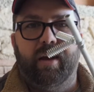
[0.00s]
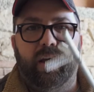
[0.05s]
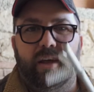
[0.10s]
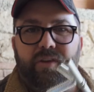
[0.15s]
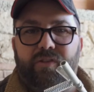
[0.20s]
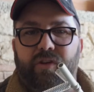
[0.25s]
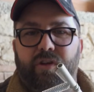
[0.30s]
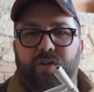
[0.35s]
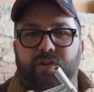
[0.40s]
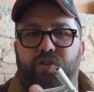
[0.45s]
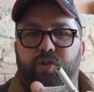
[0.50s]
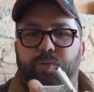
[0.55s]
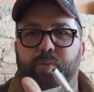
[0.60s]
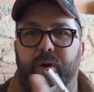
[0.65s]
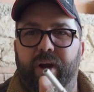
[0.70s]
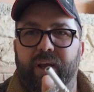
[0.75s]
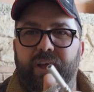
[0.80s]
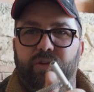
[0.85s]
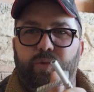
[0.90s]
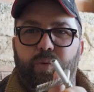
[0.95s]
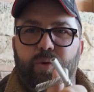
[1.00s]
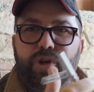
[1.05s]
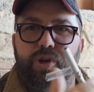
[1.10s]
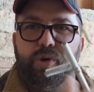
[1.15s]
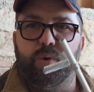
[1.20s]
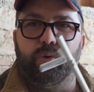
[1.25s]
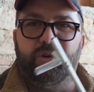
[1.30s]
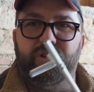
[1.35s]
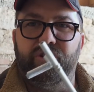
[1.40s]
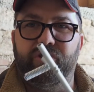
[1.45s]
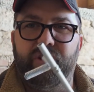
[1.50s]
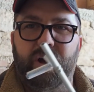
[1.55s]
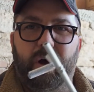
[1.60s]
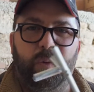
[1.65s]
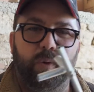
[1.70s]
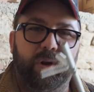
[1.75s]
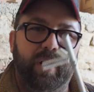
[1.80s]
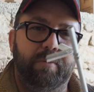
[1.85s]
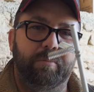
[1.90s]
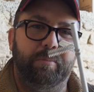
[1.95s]
It's got the springs, which will just
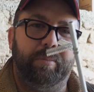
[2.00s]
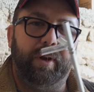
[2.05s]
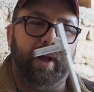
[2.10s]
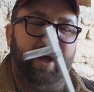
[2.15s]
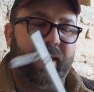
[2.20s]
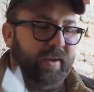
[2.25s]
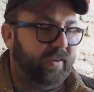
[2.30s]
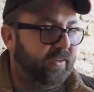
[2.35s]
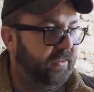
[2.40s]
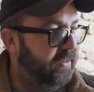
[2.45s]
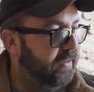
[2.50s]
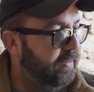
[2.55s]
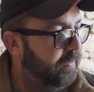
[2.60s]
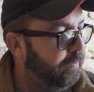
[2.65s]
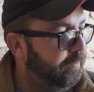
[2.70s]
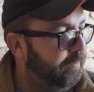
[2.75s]
hold it in place.